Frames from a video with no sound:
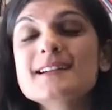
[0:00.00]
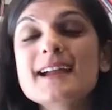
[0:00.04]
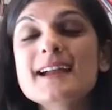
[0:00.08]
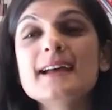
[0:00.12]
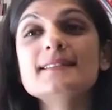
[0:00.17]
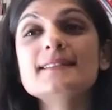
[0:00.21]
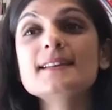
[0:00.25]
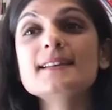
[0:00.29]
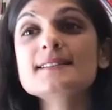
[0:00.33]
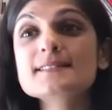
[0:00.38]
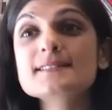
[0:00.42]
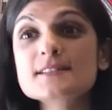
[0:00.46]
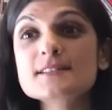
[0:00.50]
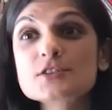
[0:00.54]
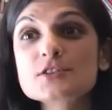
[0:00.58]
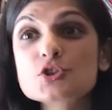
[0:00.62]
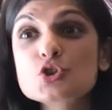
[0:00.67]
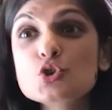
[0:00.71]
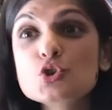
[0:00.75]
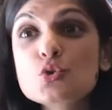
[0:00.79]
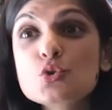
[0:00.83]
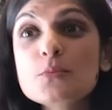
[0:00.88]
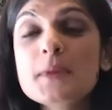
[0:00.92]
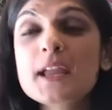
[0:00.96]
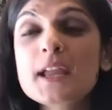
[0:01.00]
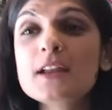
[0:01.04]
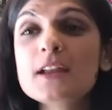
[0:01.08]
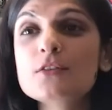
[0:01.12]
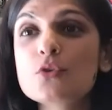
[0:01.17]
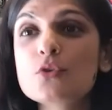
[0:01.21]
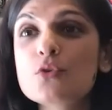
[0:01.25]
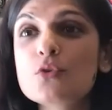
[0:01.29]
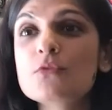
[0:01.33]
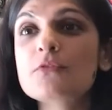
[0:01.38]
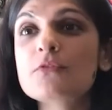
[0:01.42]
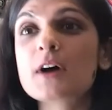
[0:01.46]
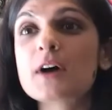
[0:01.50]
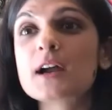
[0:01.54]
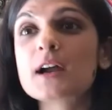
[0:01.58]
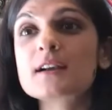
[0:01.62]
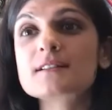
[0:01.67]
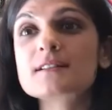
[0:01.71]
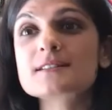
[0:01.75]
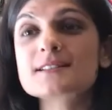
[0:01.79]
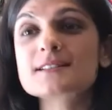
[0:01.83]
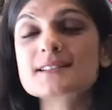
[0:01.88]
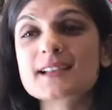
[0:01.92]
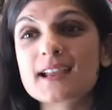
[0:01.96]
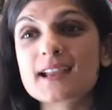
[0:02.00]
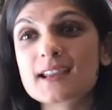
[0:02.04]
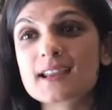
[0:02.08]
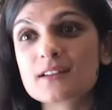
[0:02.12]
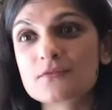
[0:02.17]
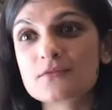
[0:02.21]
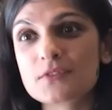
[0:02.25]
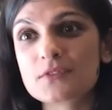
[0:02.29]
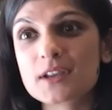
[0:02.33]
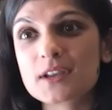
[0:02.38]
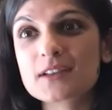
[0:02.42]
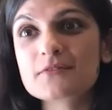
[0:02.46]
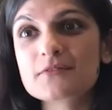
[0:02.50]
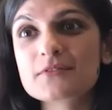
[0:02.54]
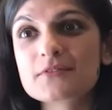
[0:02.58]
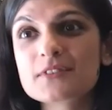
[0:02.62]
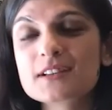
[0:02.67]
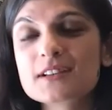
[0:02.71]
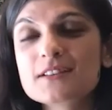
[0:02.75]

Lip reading: And that's assuming no virus second wave.